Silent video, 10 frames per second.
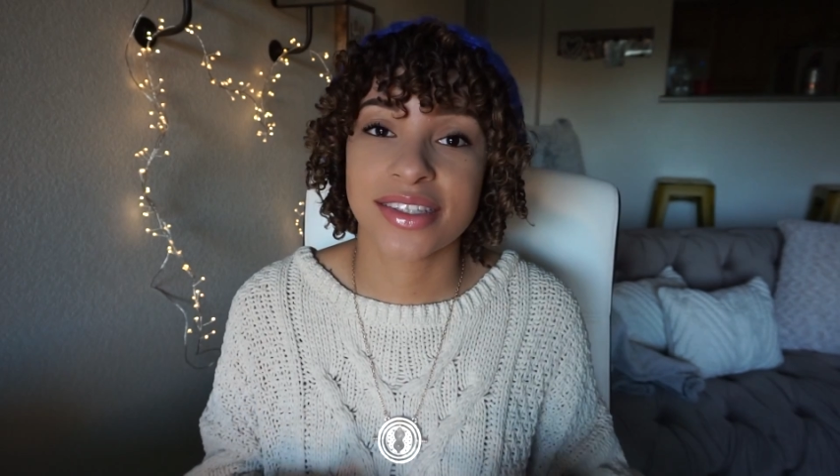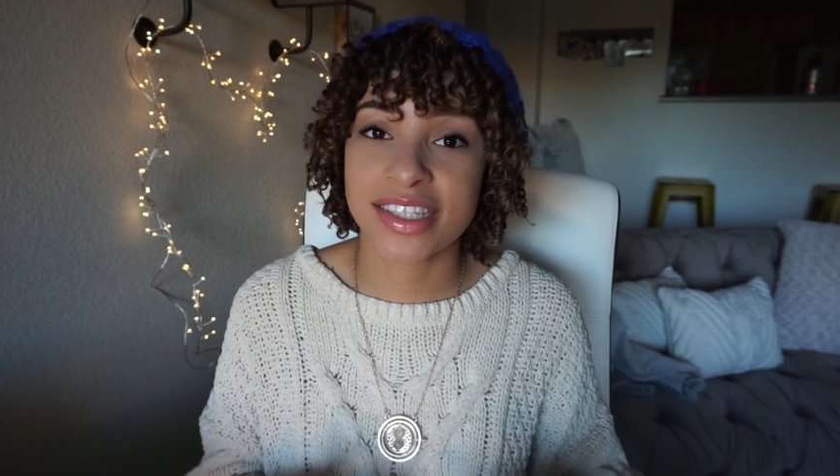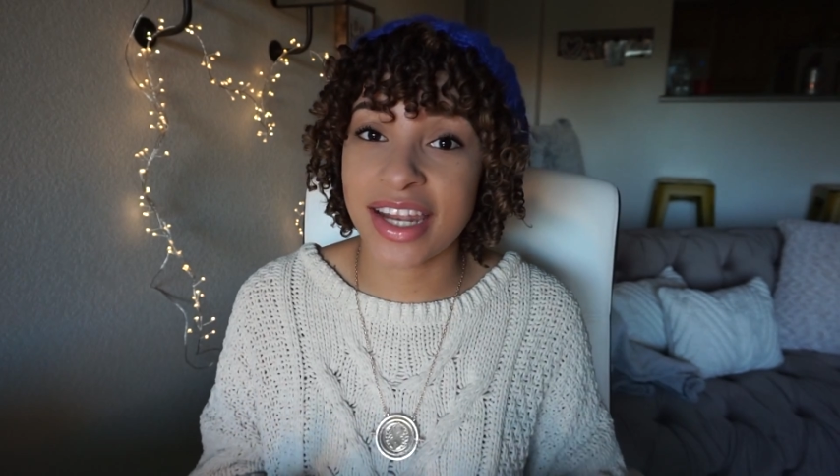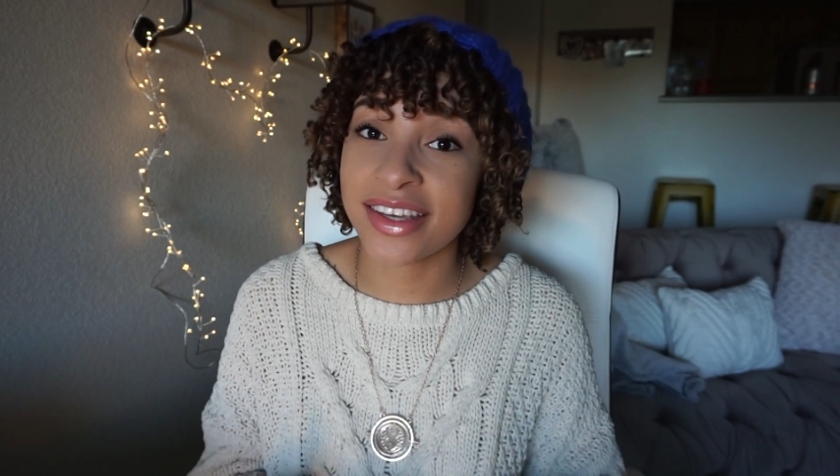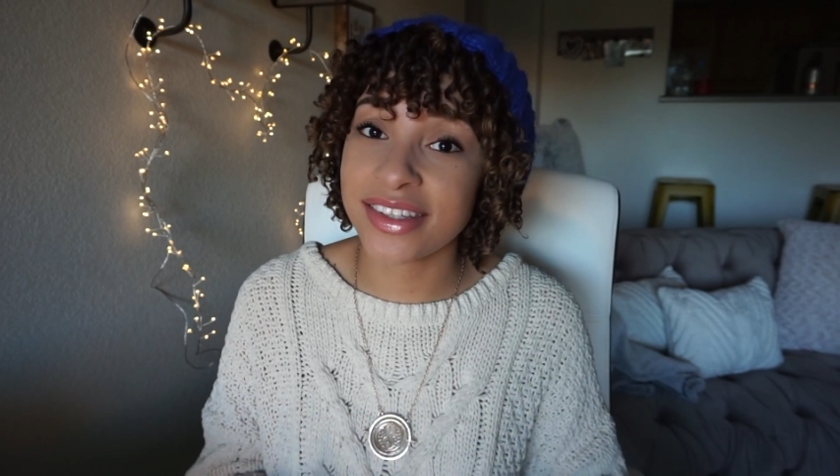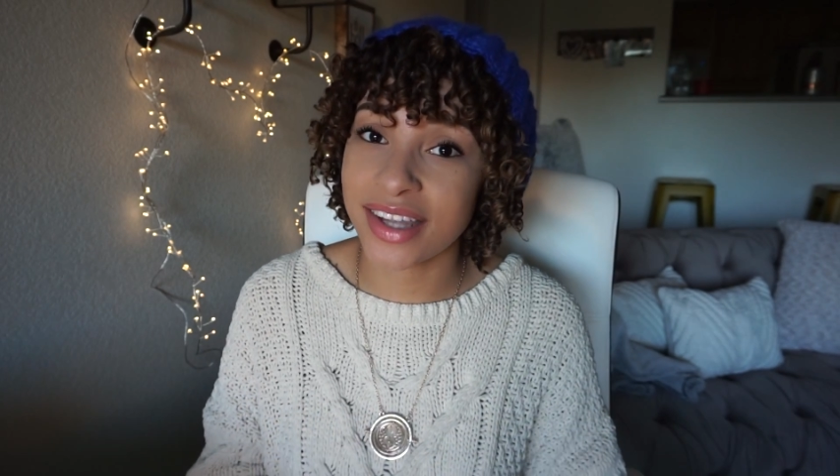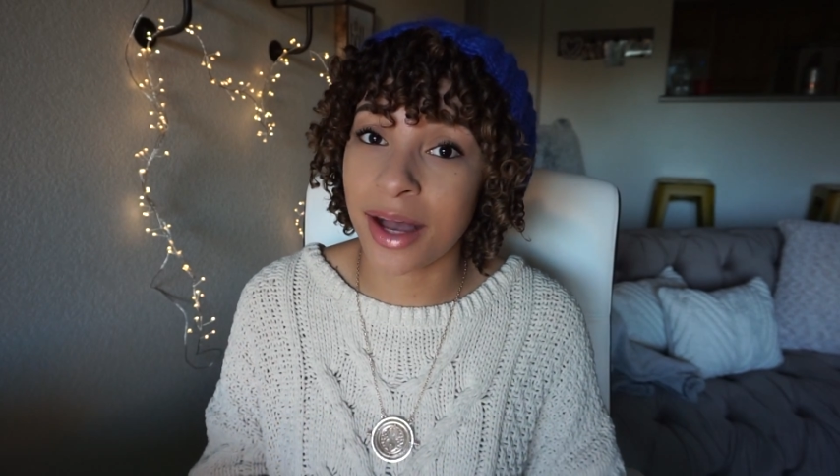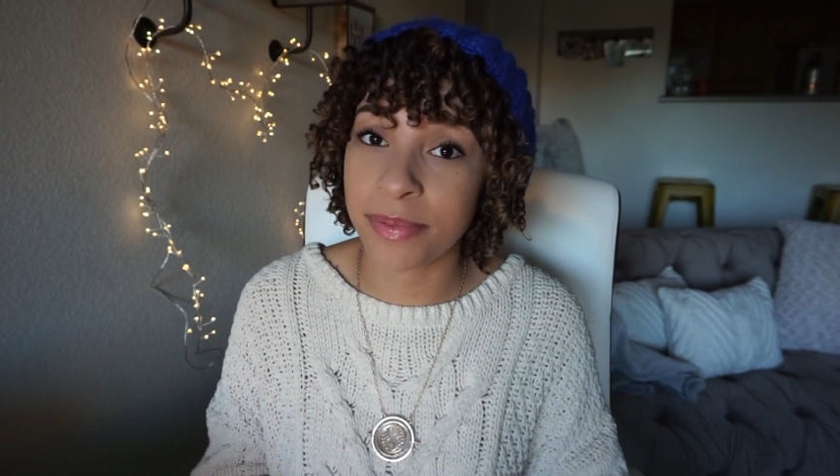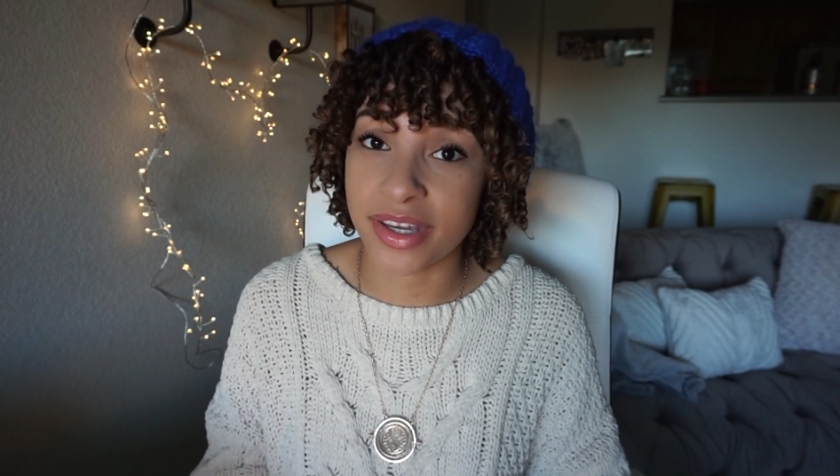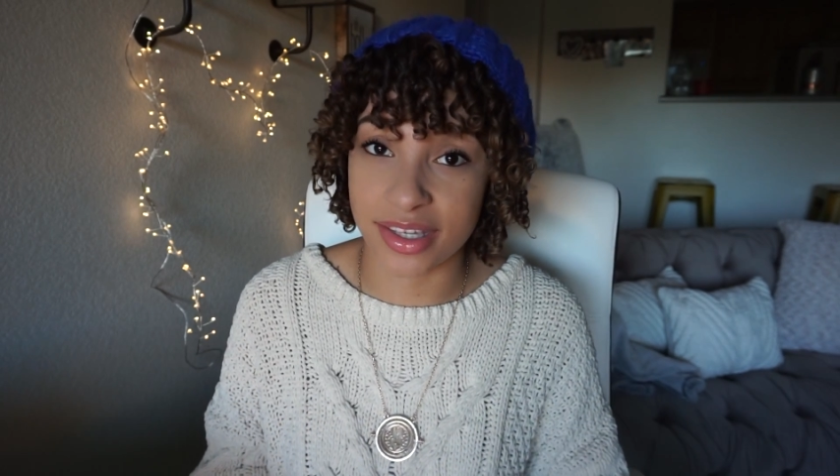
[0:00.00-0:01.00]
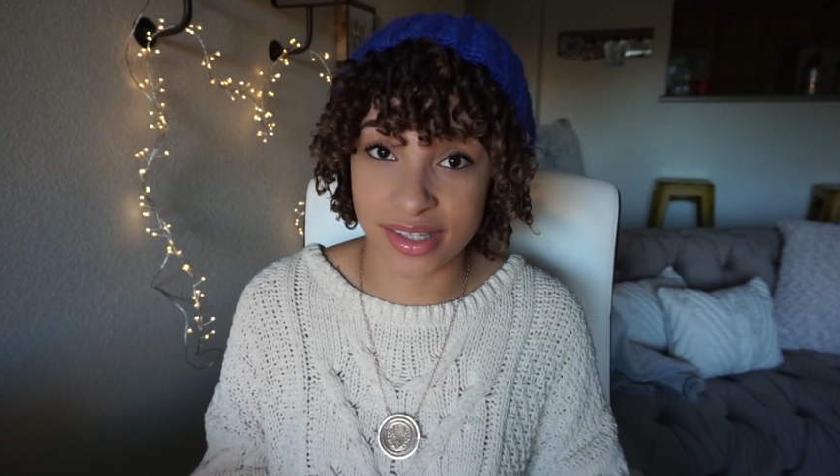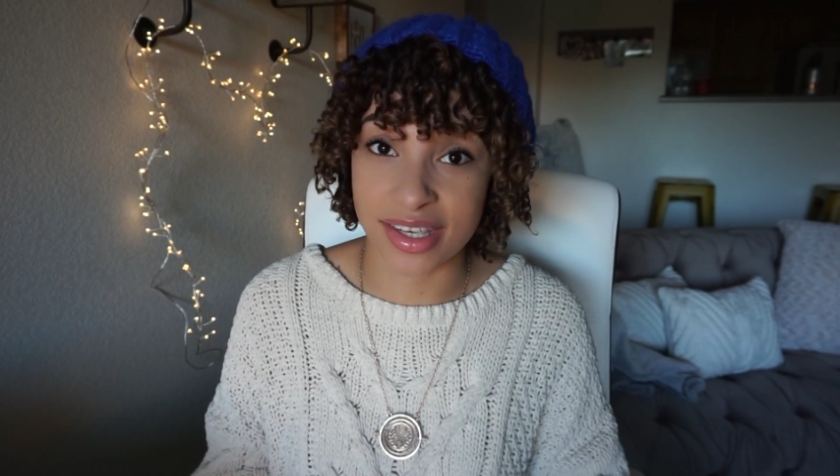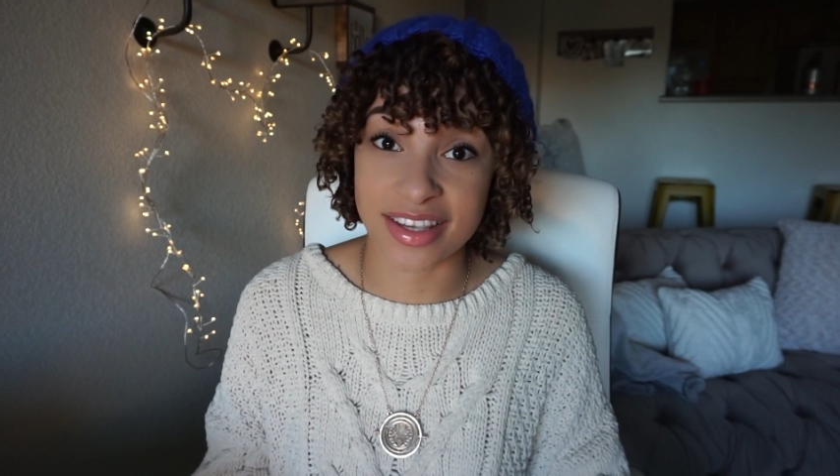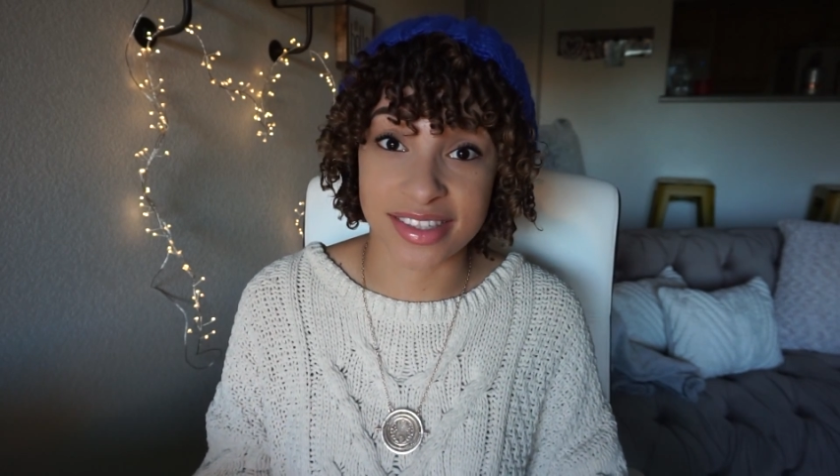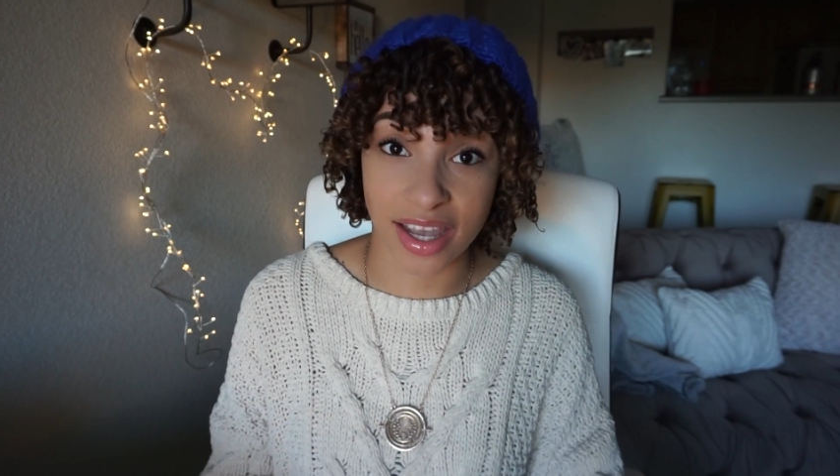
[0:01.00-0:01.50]
Today's topic is
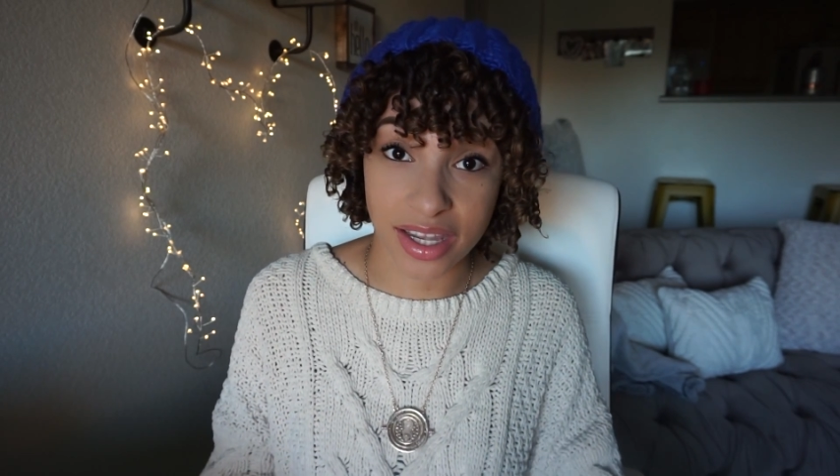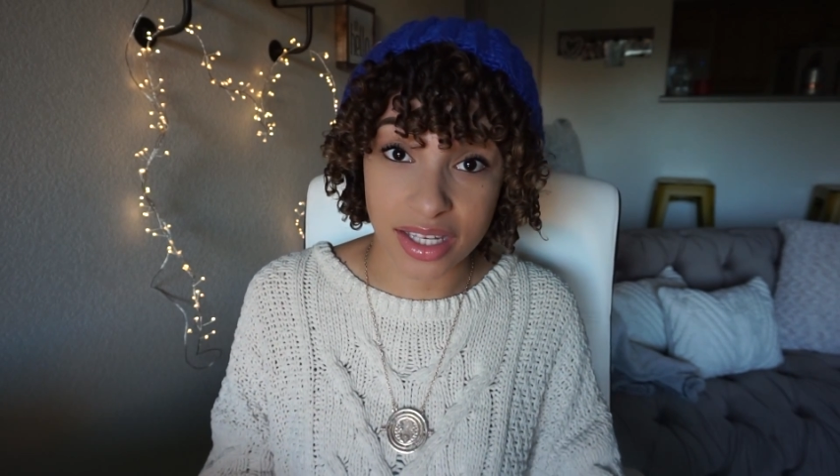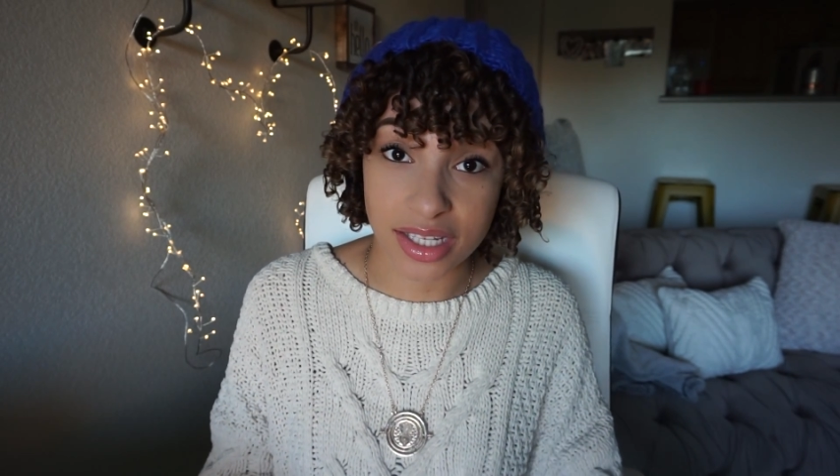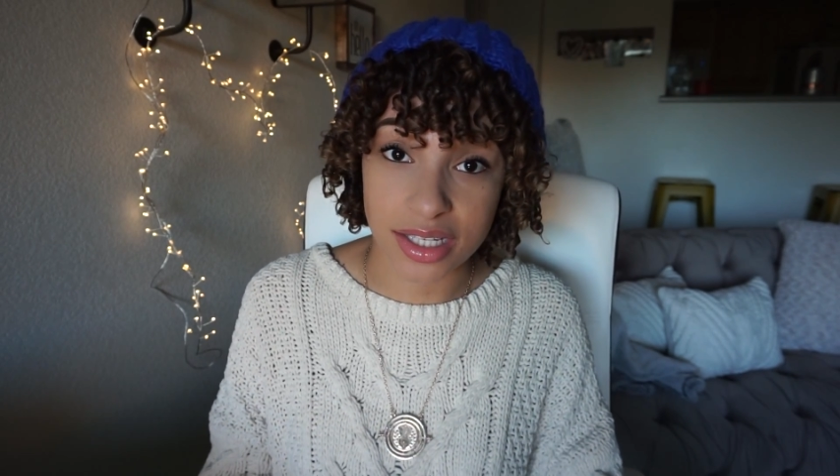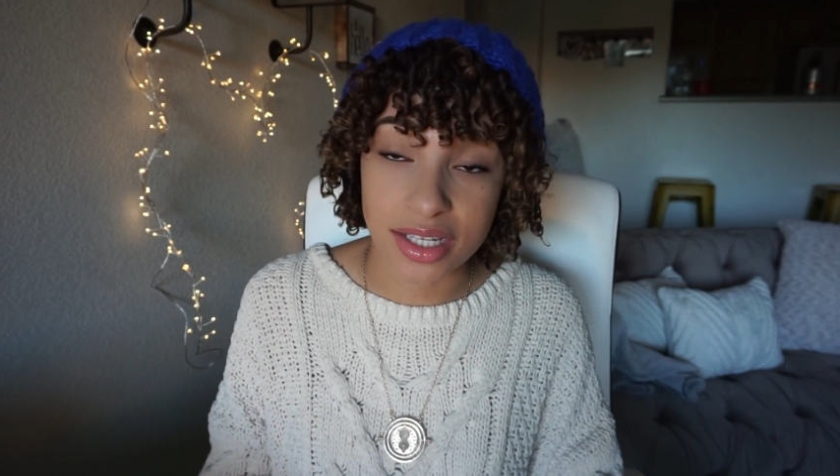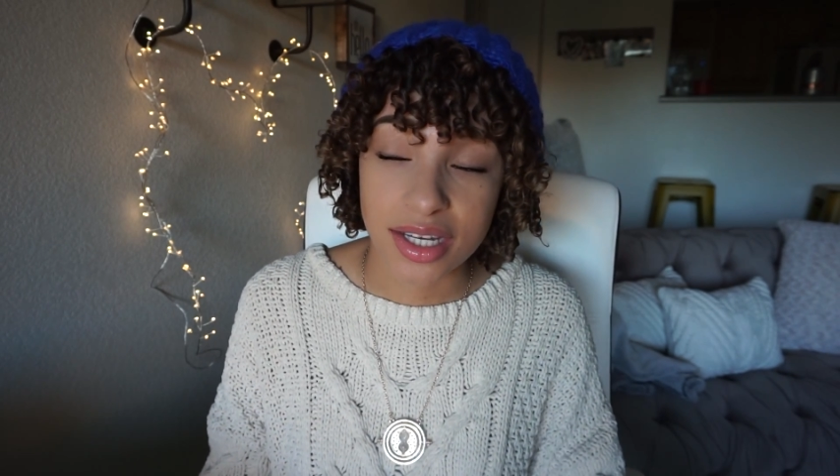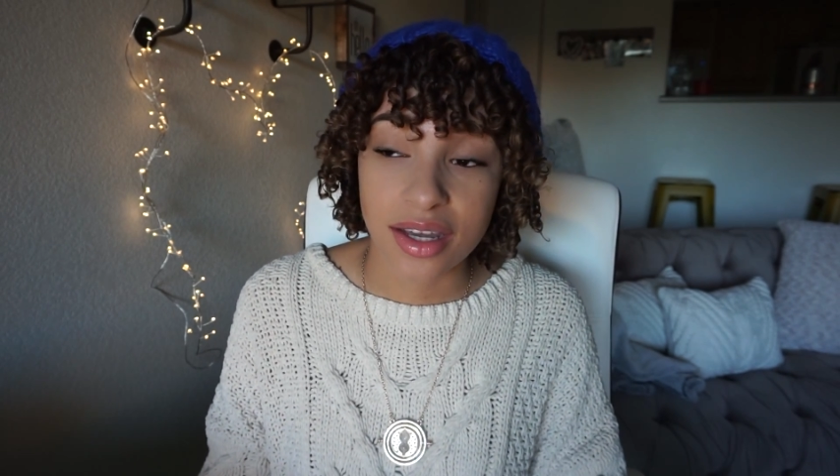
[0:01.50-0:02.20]
anxiety.